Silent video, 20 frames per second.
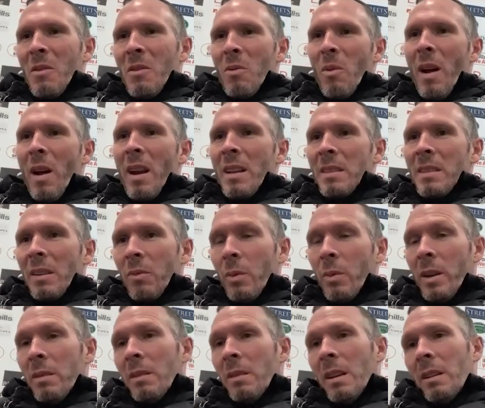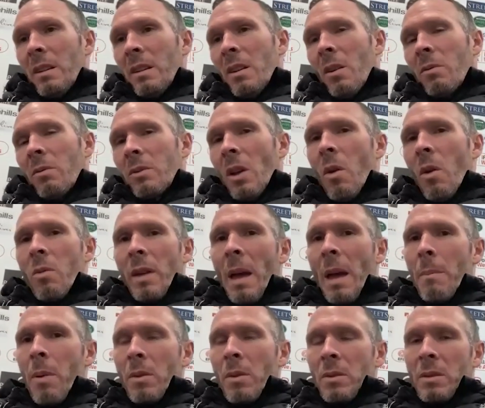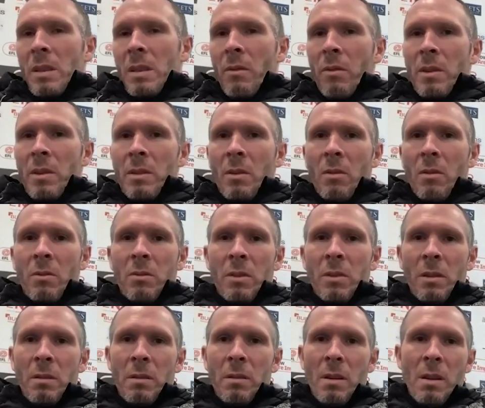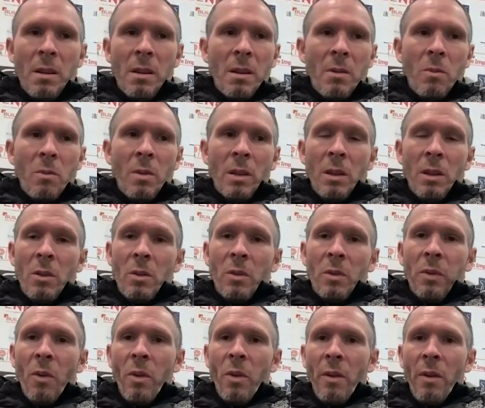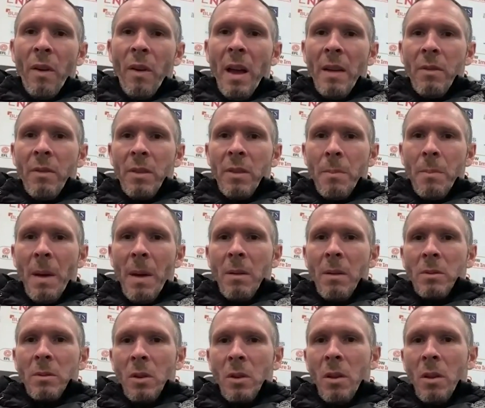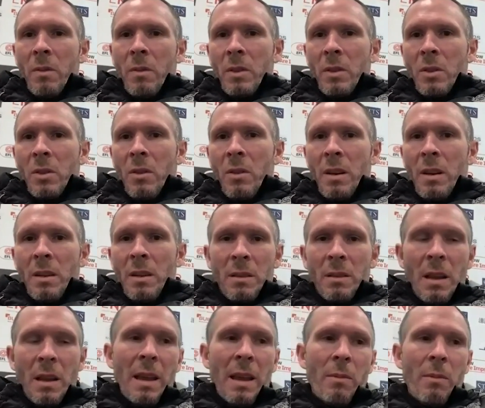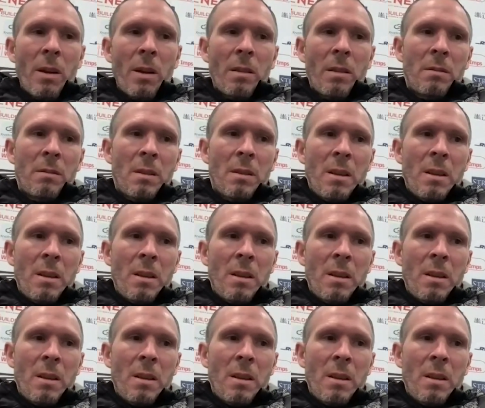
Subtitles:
Whereas if we, you know, don't get positive results and we lose 4 or 5 in the bounce, all of a sudden it's like, well,